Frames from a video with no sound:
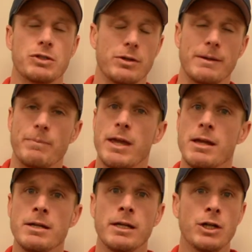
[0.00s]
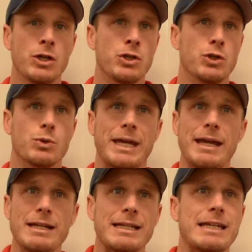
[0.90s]
them. You
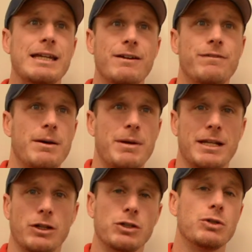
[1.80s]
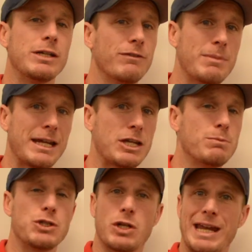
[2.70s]
can't give a
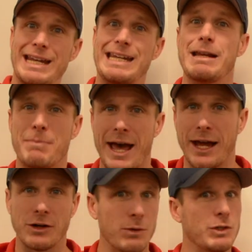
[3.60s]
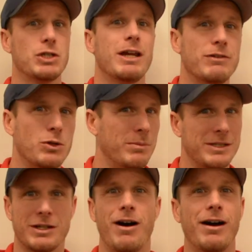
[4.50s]
medication, but you can't get it back, right? Once you give it to them,
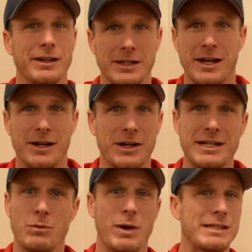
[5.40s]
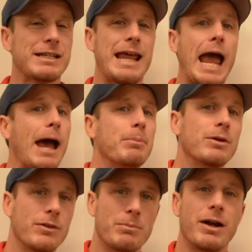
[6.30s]
it's gone, right? What's going to
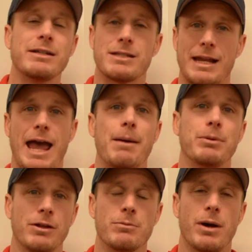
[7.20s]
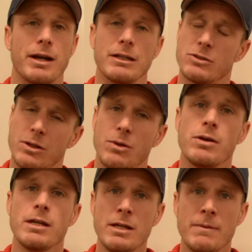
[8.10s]
happen on the body is going to happen on the body. So
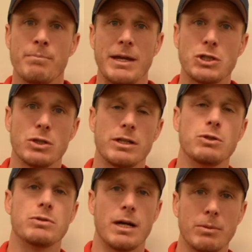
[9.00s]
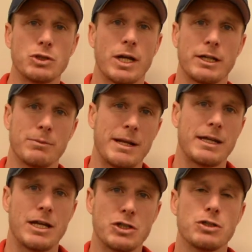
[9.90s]
make sure that you double check your
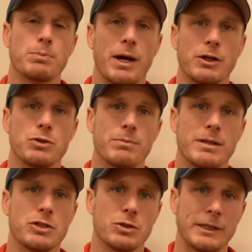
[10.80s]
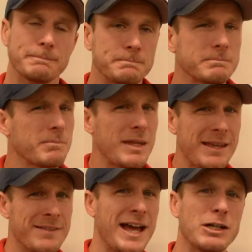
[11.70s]
medications prior to administering.
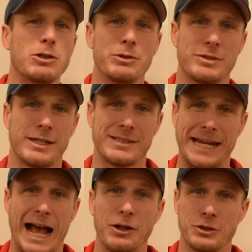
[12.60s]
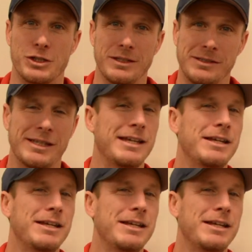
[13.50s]
And that includes things like allergies.